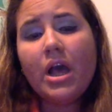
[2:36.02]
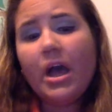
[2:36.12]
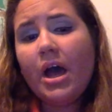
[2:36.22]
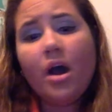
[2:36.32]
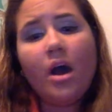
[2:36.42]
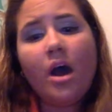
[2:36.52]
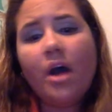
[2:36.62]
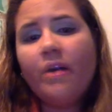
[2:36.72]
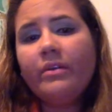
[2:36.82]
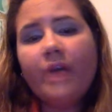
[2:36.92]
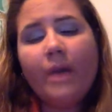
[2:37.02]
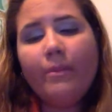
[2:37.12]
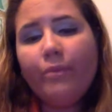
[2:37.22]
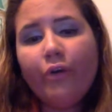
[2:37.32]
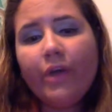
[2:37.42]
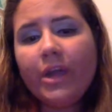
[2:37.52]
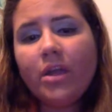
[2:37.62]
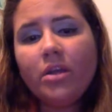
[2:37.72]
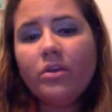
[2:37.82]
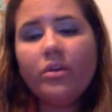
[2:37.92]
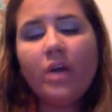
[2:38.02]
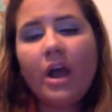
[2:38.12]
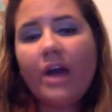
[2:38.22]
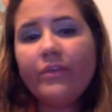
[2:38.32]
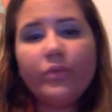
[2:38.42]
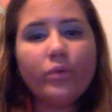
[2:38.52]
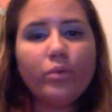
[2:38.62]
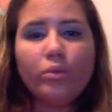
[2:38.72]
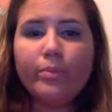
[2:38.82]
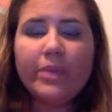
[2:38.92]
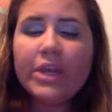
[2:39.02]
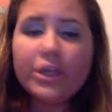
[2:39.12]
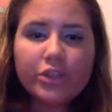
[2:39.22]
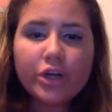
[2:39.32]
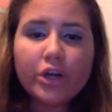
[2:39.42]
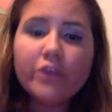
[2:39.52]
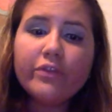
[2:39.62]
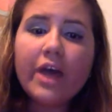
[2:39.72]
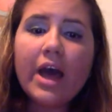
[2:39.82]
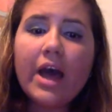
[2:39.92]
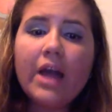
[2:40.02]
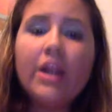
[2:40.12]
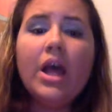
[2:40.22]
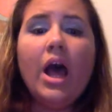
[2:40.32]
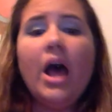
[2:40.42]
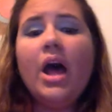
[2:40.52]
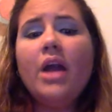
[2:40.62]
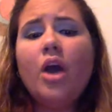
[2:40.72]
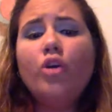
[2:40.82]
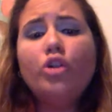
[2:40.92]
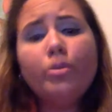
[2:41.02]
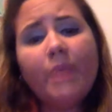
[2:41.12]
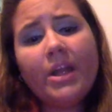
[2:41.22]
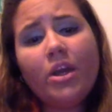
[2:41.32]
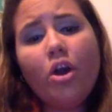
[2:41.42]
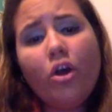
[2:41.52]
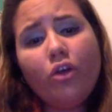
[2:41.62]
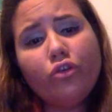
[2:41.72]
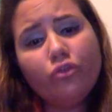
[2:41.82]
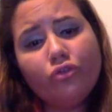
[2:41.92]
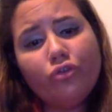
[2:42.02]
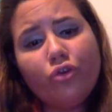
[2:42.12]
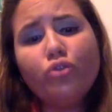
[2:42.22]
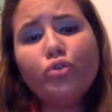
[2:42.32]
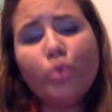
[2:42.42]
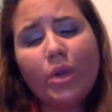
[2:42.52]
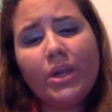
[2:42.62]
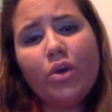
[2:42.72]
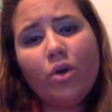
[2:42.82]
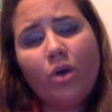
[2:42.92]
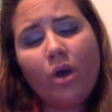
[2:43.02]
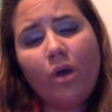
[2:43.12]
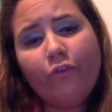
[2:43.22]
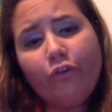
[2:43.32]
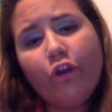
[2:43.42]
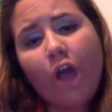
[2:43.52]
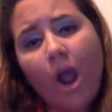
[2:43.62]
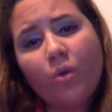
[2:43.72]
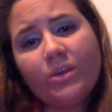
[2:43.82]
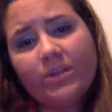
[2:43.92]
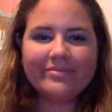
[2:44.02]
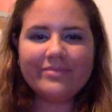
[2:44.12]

uh, are a boy. You don't have to be in charge of that. And automatic other control 24 hours.